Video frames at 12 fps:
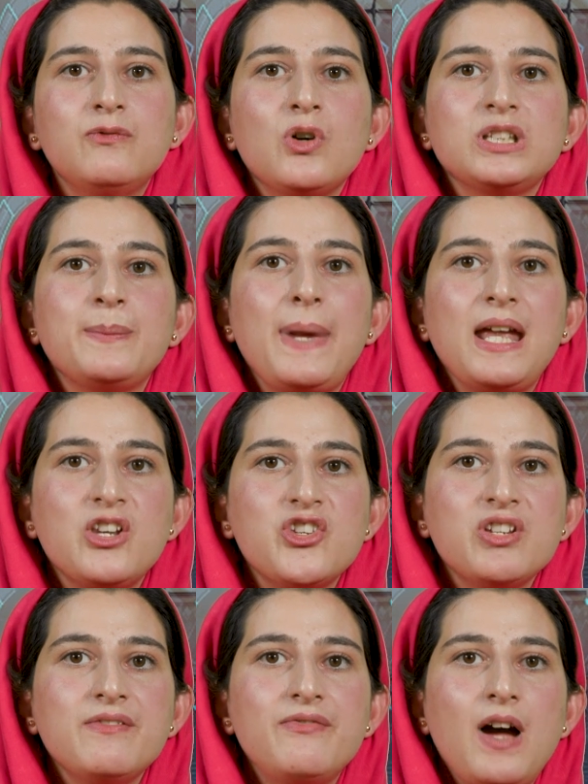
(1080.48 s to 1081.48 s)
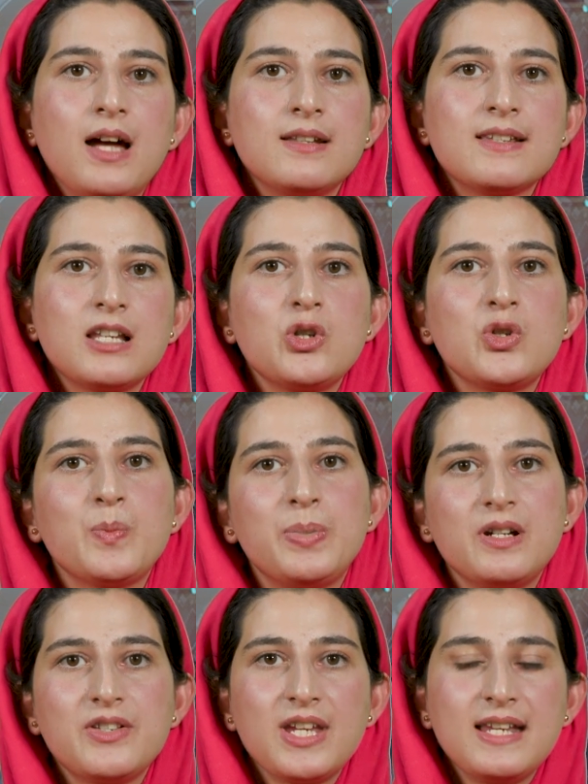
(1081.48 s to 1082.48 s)
the pension funds to
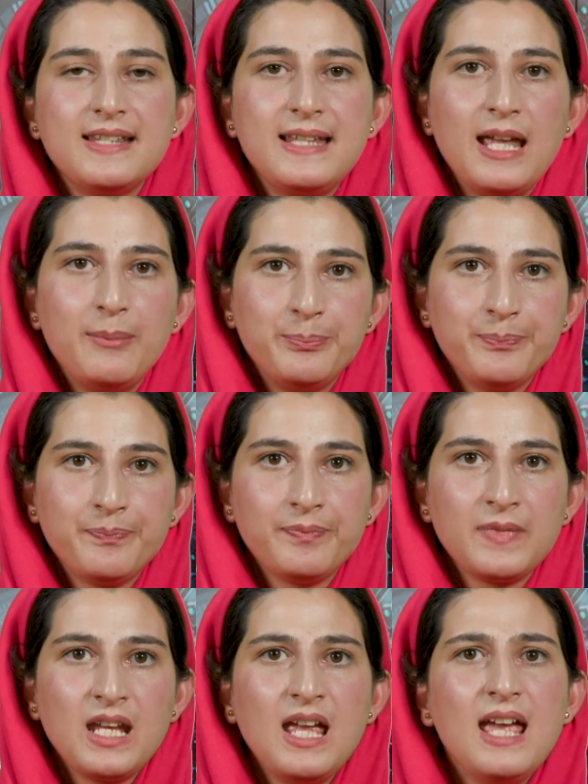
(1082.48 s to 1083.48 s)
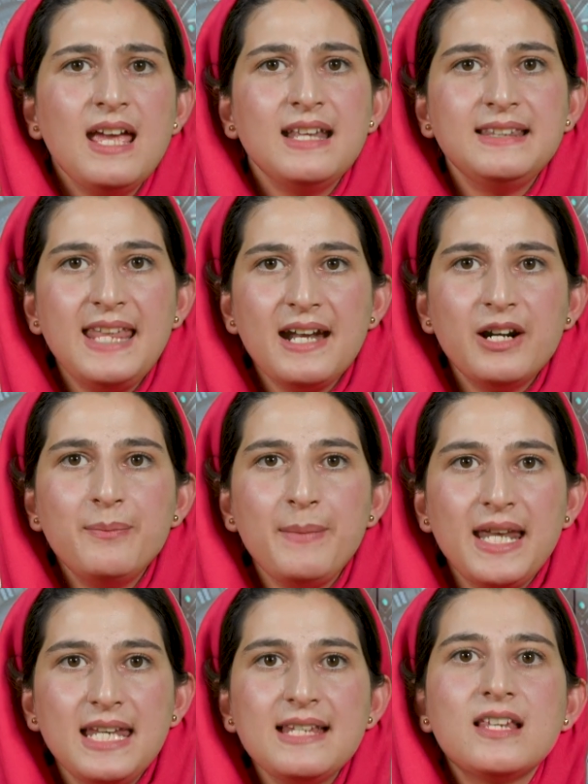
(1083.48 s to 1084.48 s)
purchase them. There are
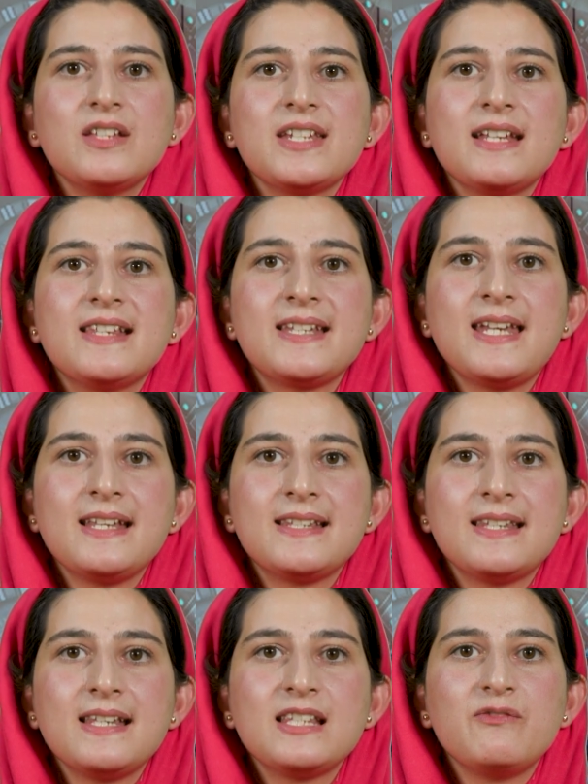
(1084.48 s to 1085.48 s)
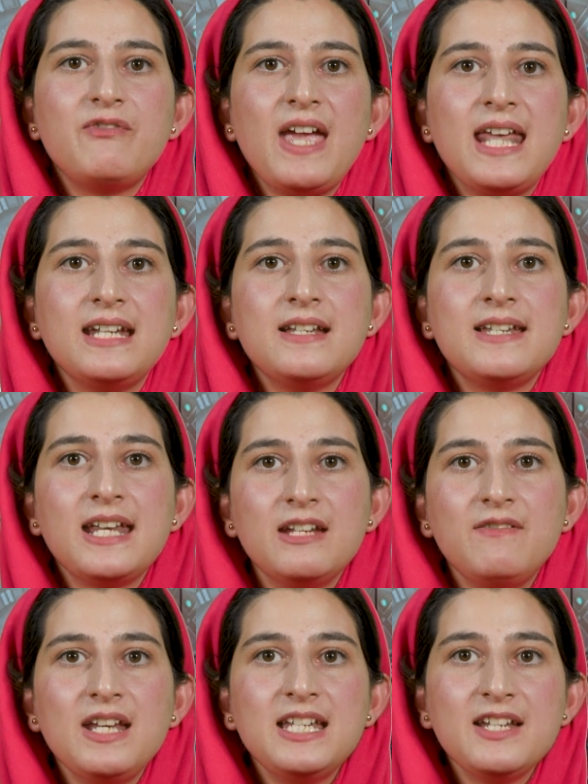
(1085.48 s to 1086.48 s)
many such instances wherein
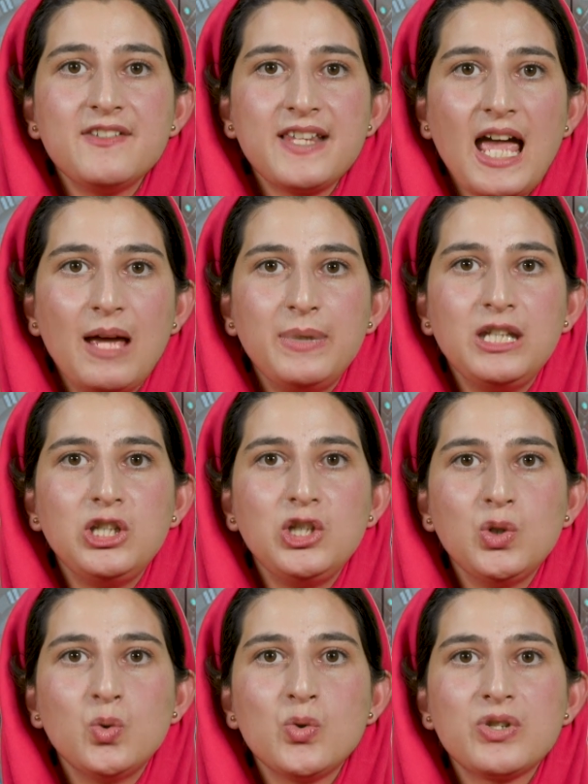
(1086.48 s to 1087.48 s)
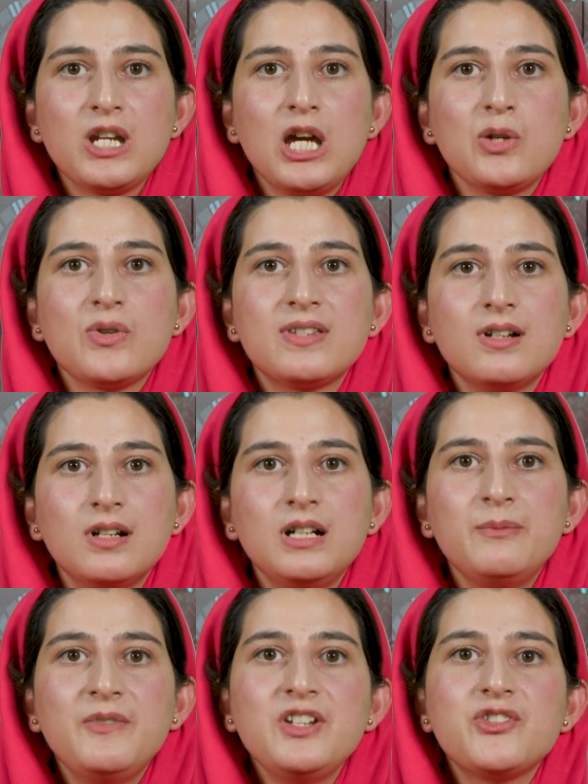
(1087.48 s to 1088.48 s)
derivatives have been used to
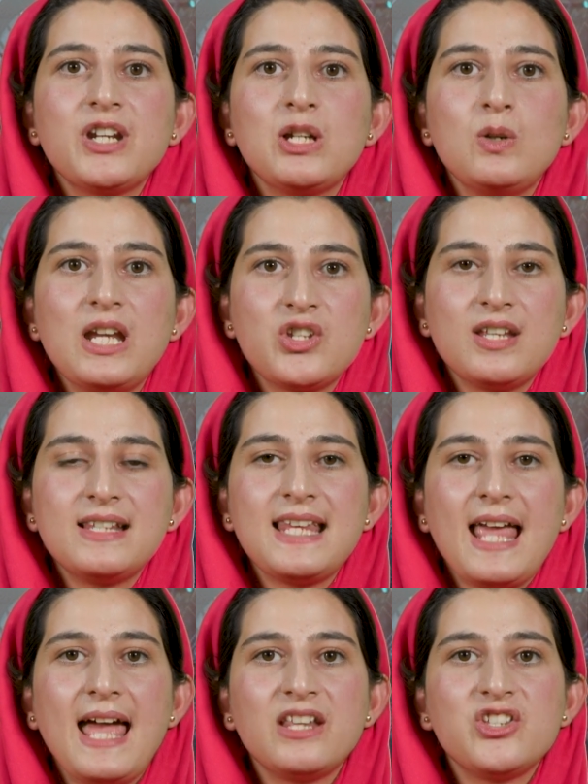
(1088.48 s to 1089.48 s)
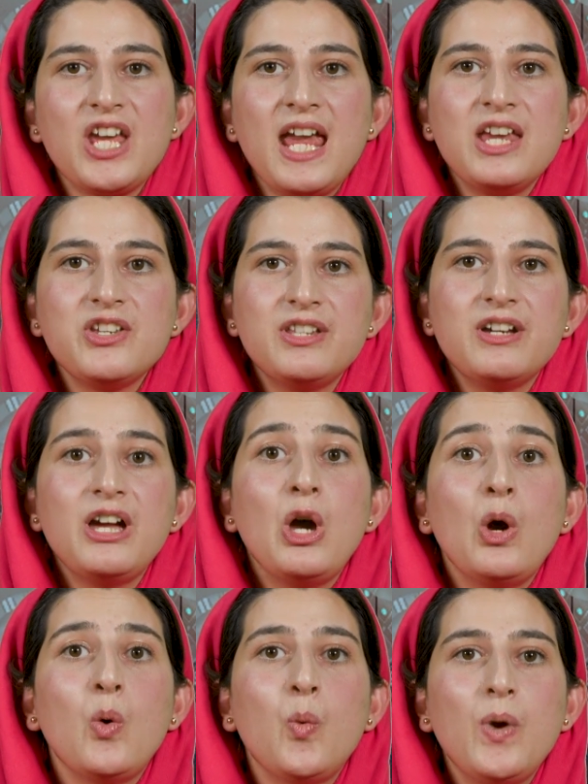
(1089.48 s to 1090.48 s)
circumvent regulations and change the
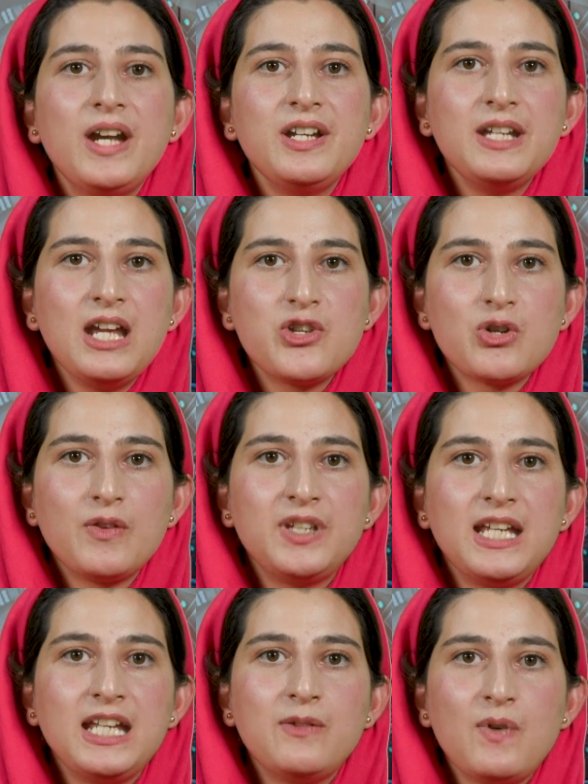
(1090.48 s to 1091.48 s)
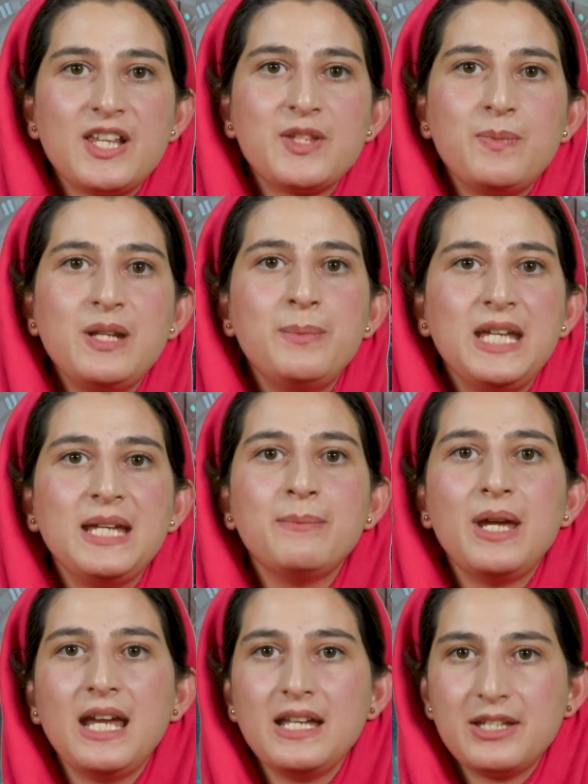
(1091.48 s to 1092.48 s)
very nature of the investment being
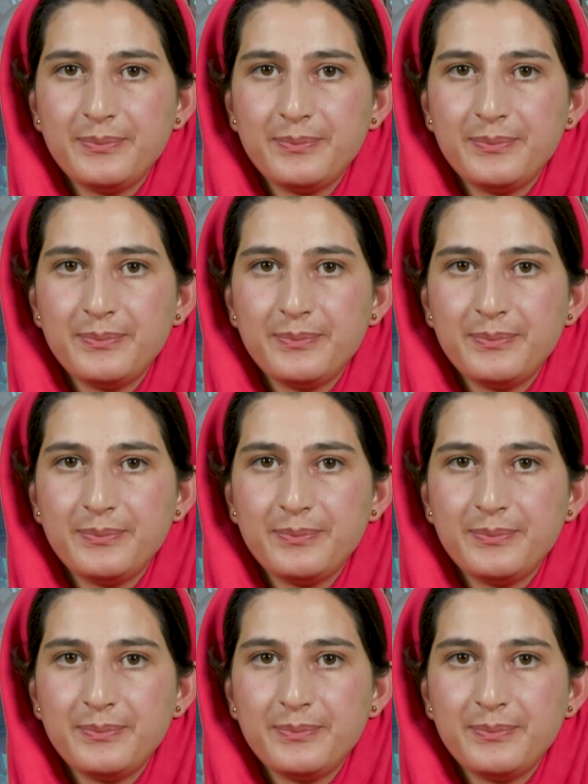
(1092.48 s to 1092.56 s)
made.